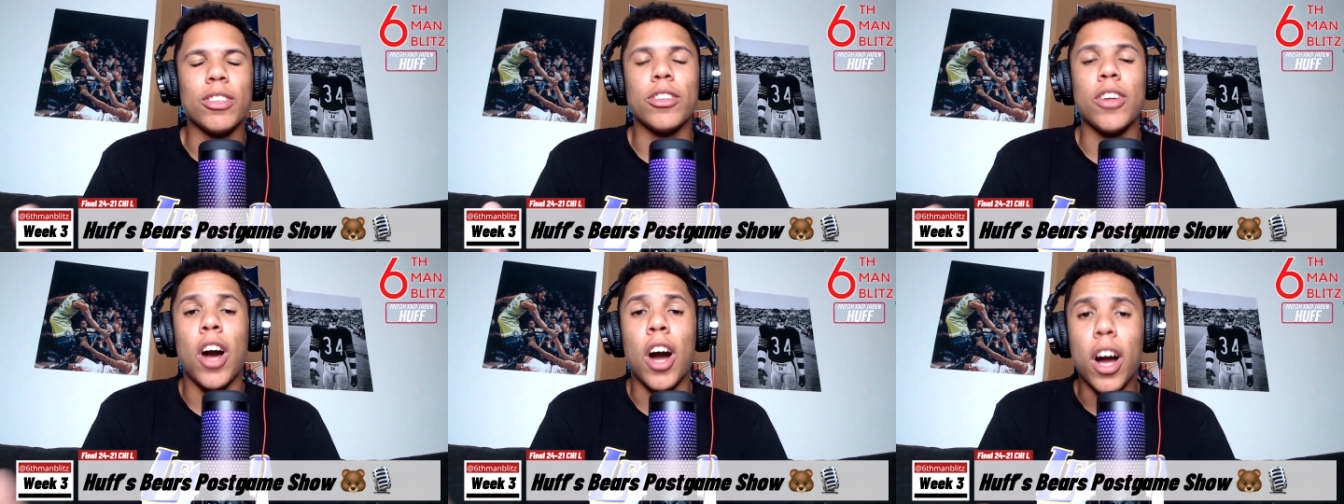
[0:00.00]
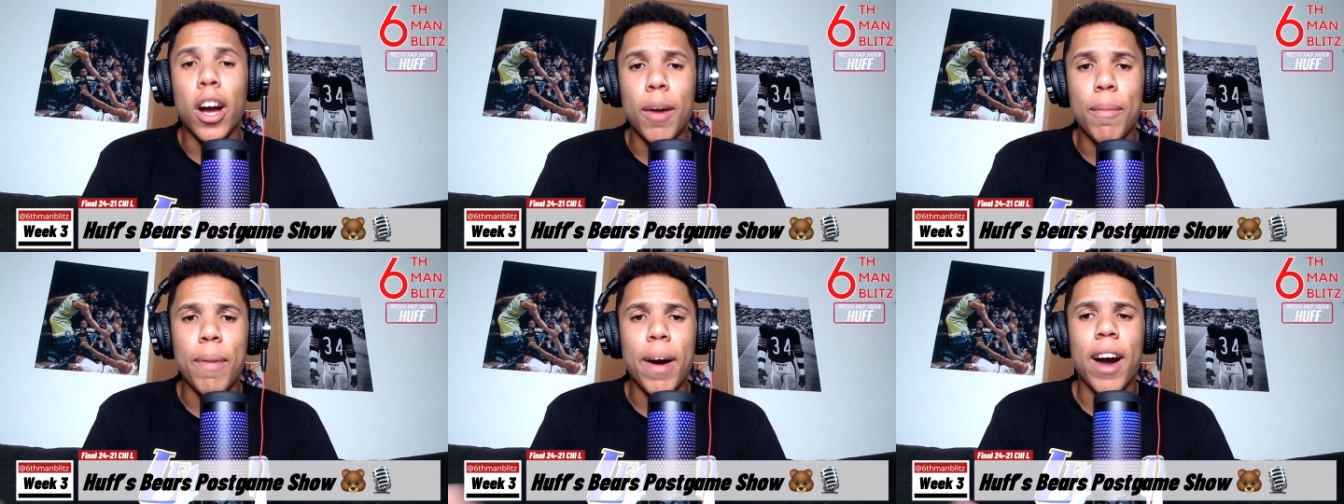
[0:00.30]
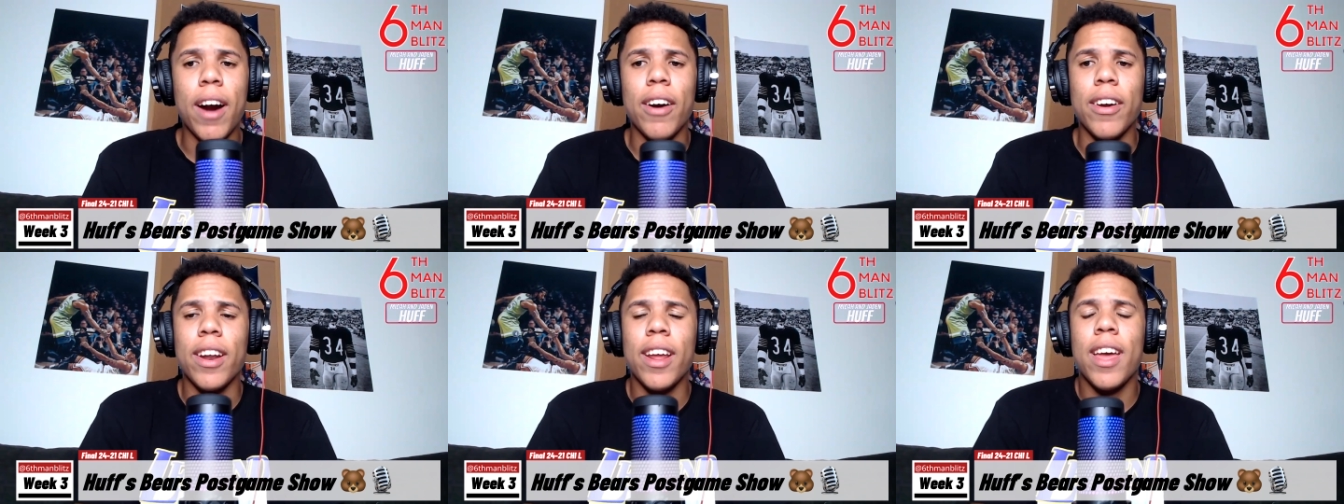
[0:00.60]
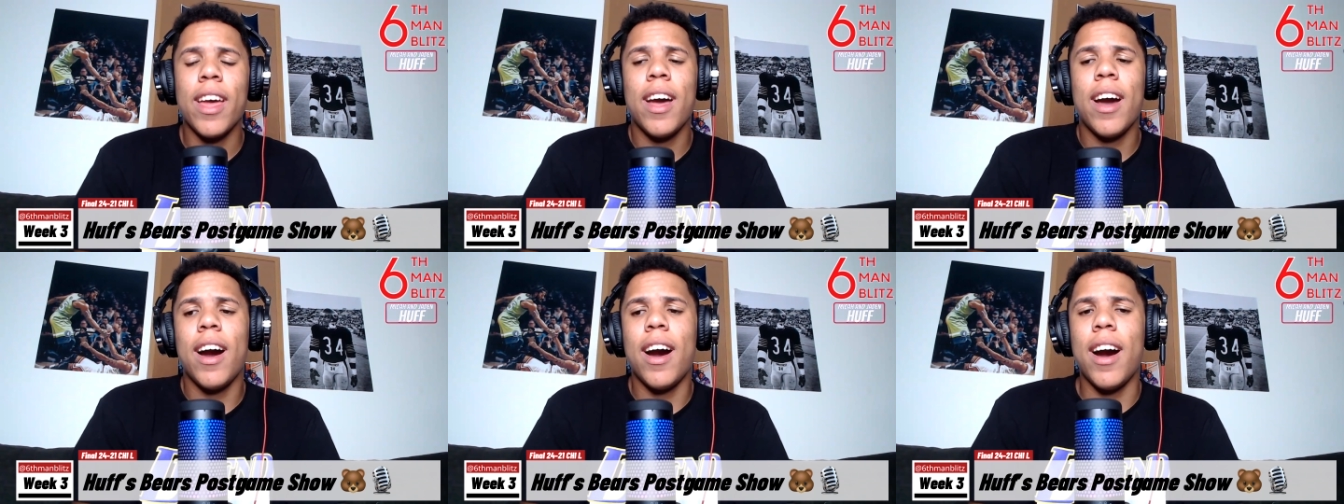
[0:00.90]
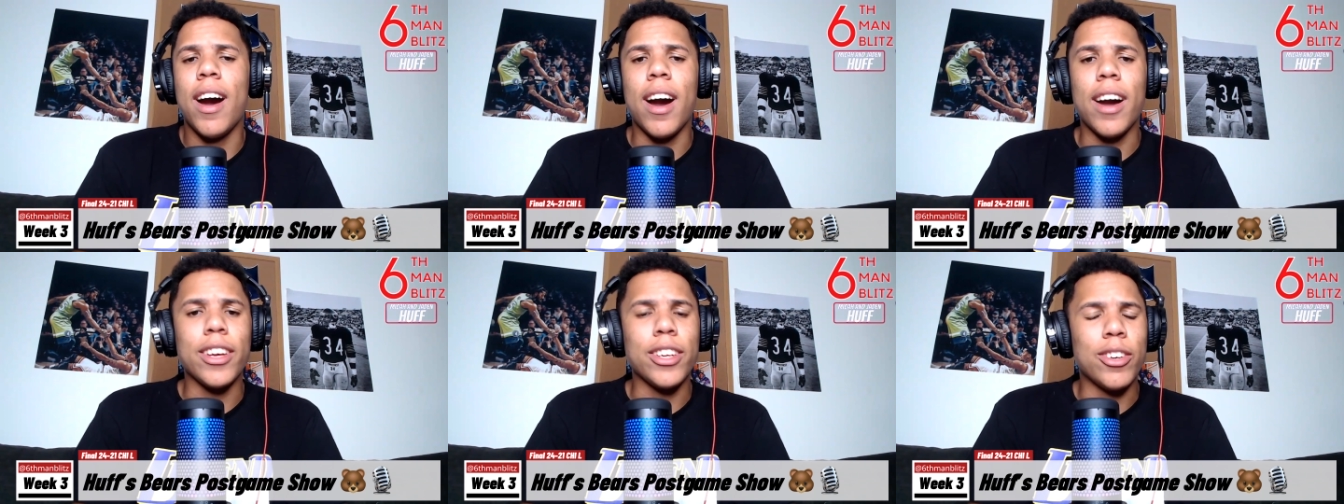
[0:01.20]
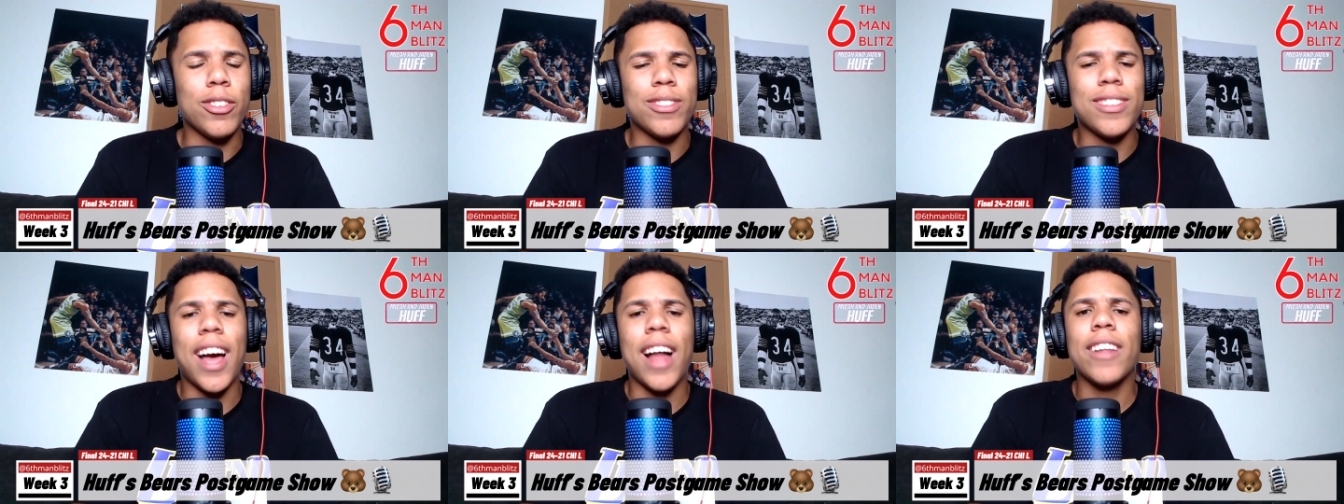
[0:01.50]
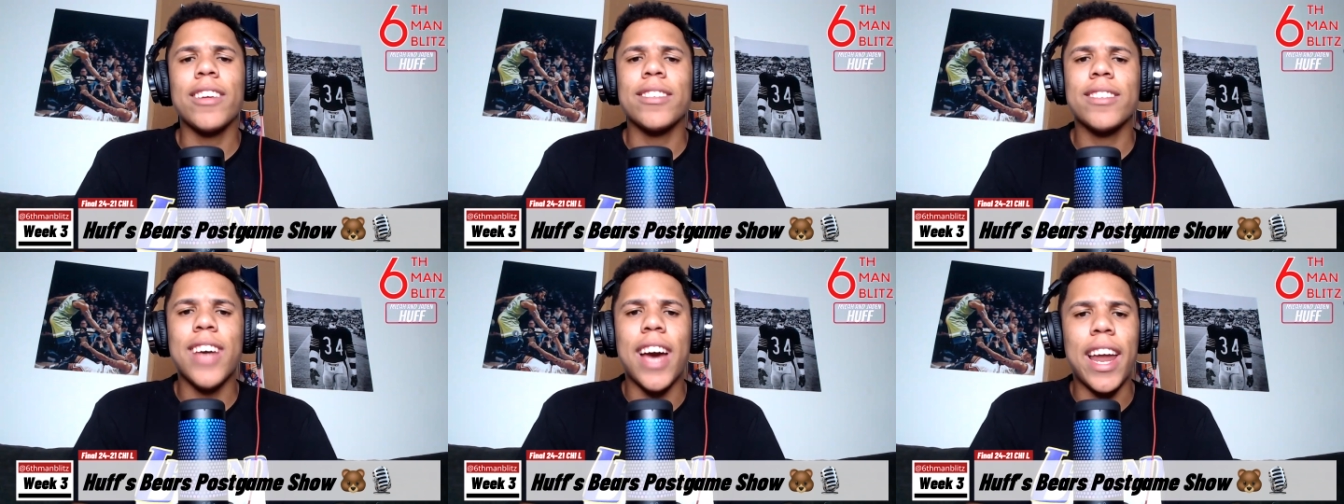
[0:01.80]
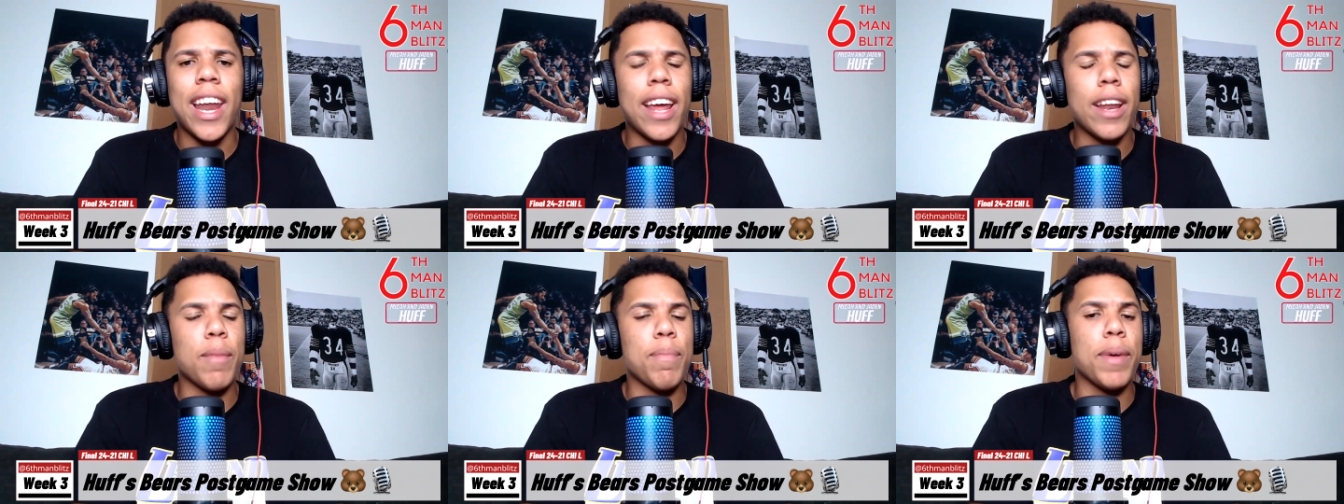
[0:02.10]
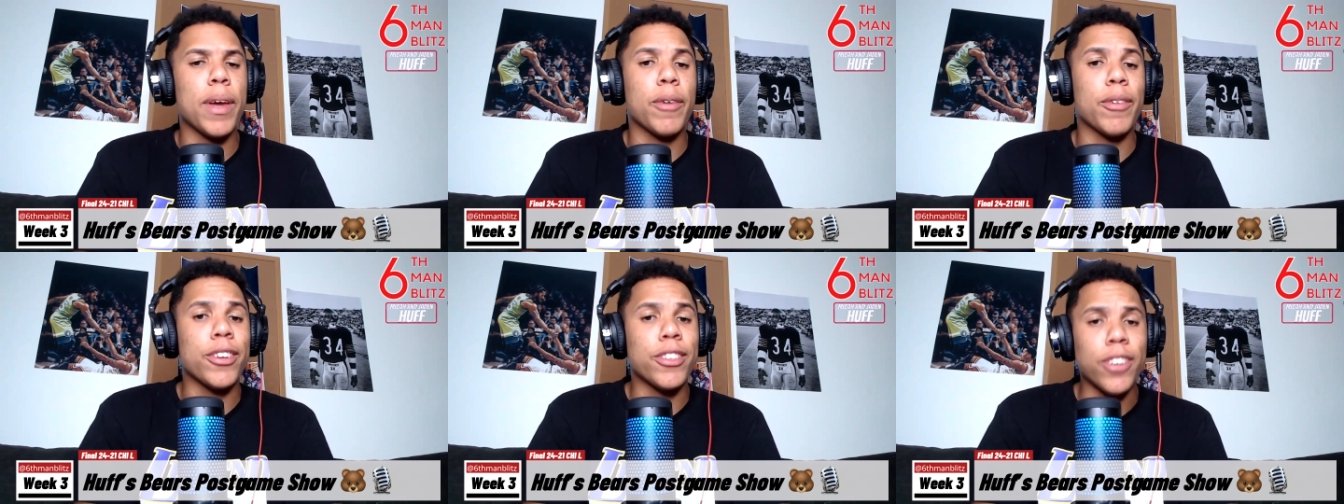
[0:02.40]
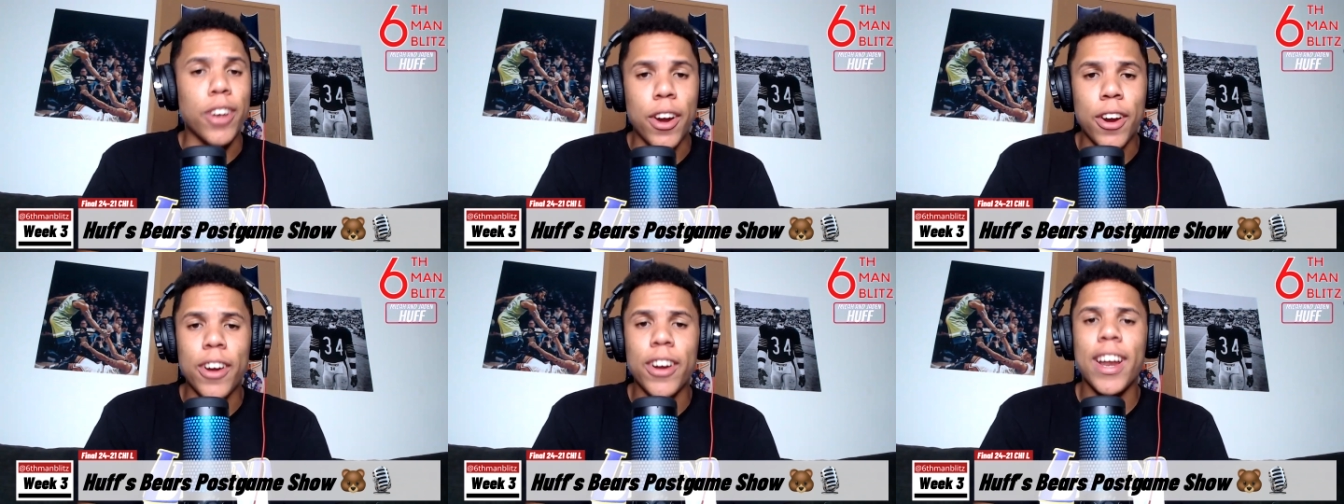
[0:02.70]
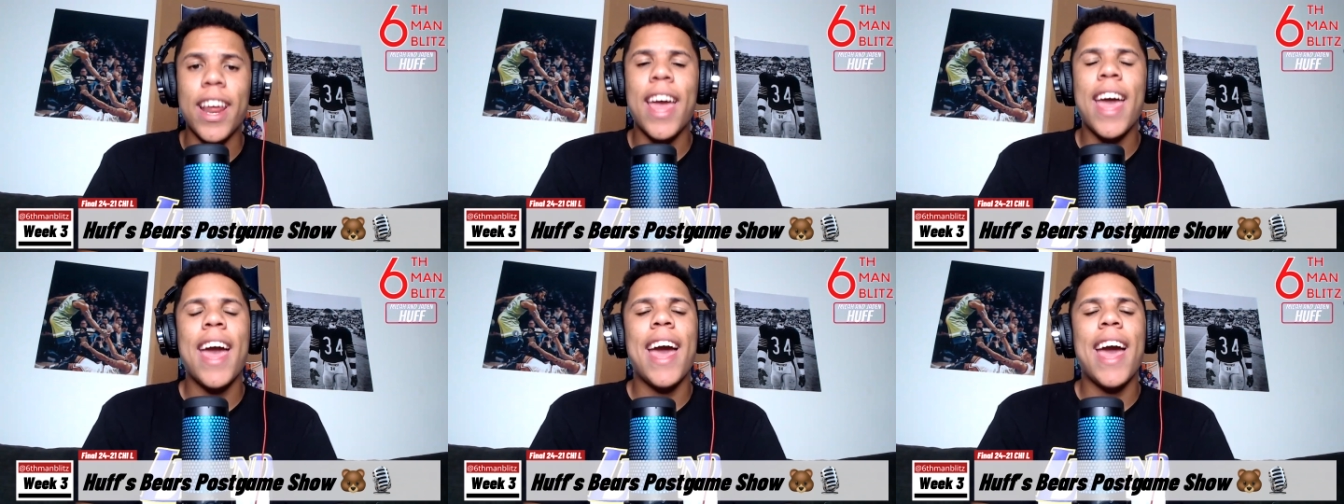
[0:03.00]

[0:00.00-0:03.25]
talk about. Uh, you know, Tyler Scott had a big return.